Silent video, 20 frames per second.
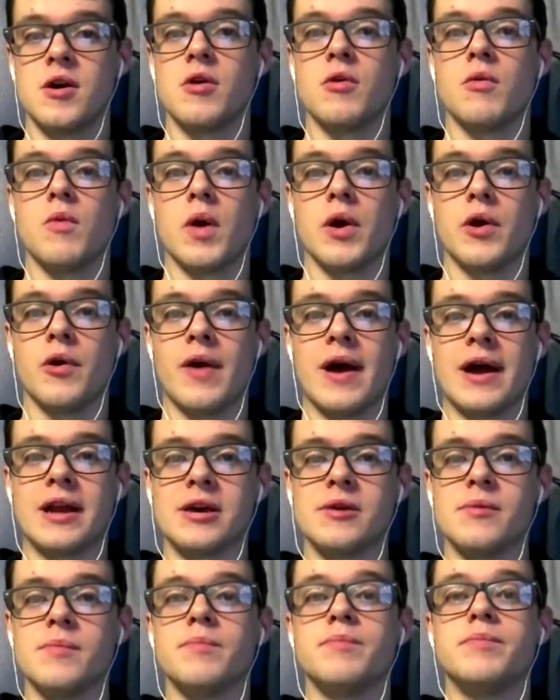While you're at
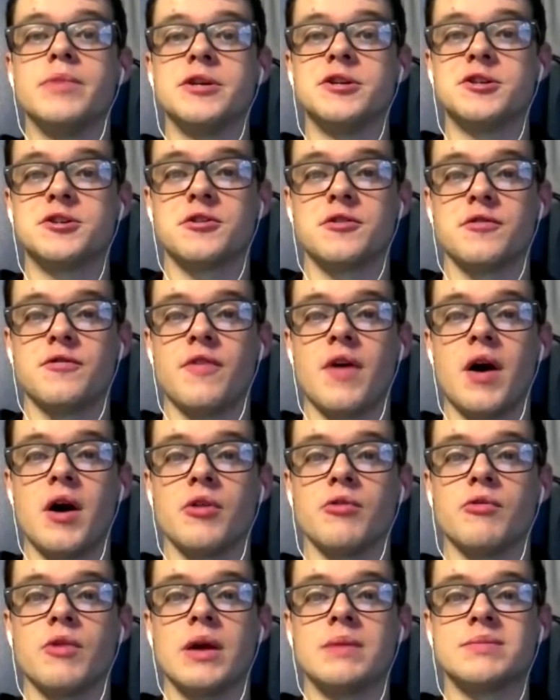it, be sure to follow the
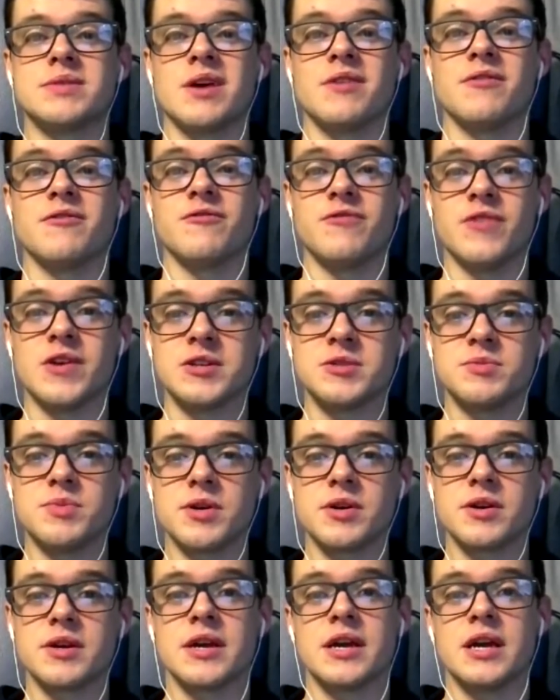Rams on Facebook,
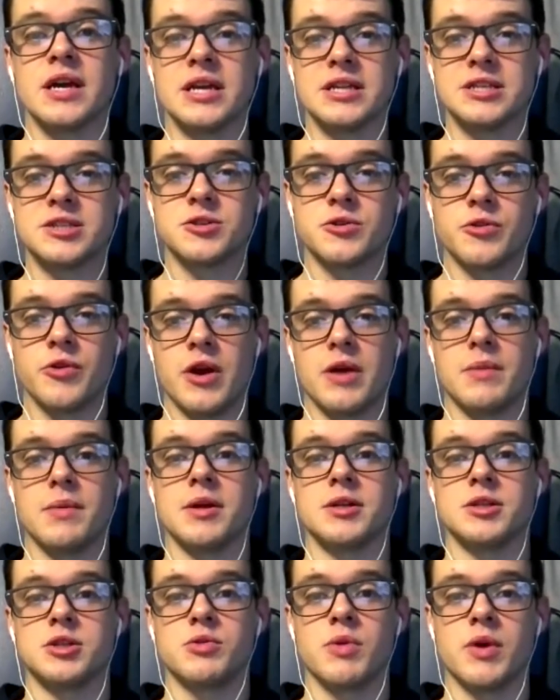Instagram,
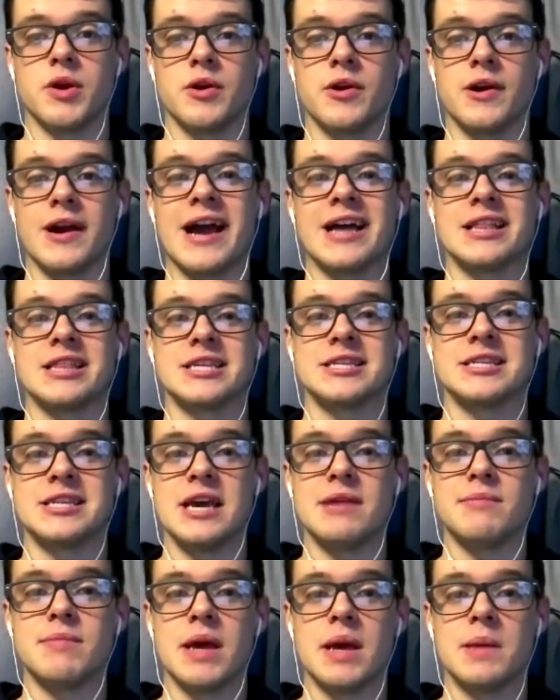and Twitter at the
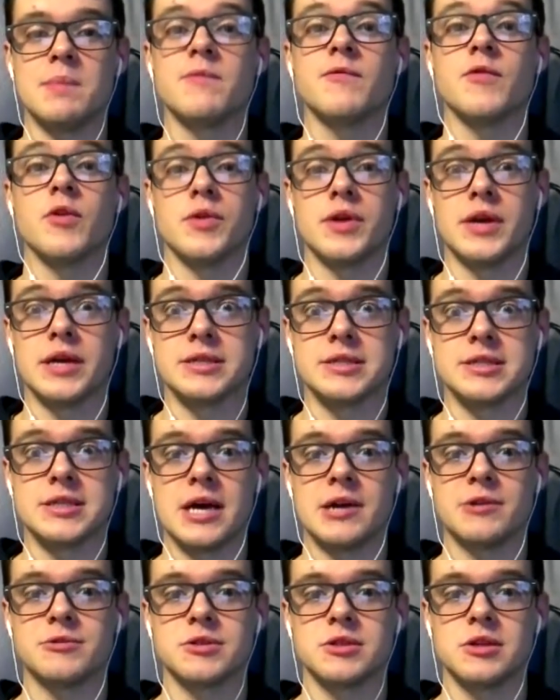same name for an
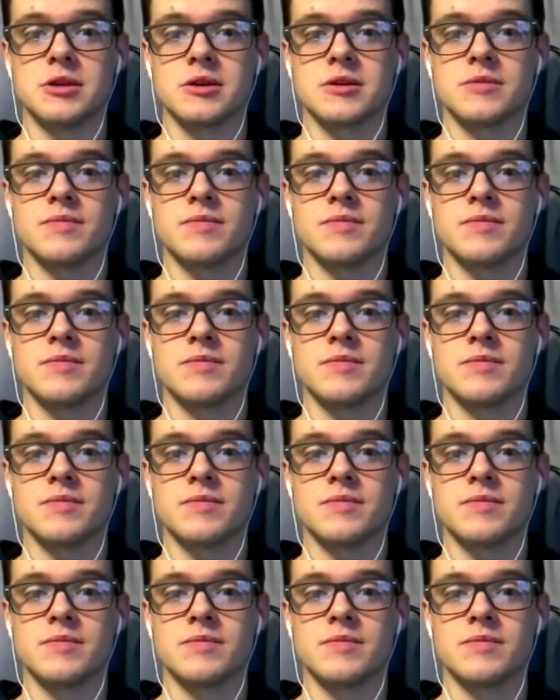insider's look.